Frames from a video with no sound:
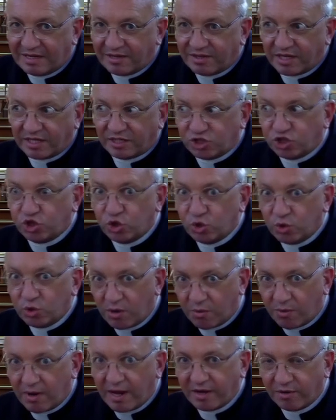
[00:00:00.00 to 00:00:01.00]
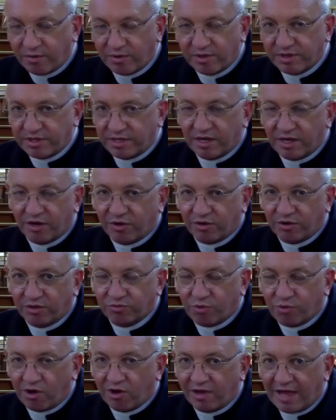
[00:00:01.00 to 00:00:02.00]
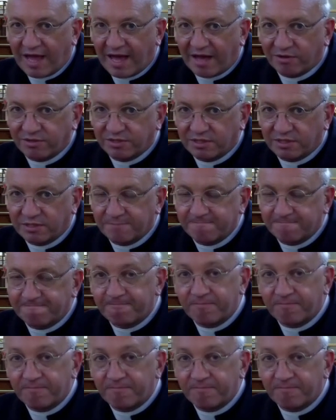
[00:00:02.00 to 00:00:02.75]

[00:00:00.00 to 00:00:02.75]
they do away with the old royal houses.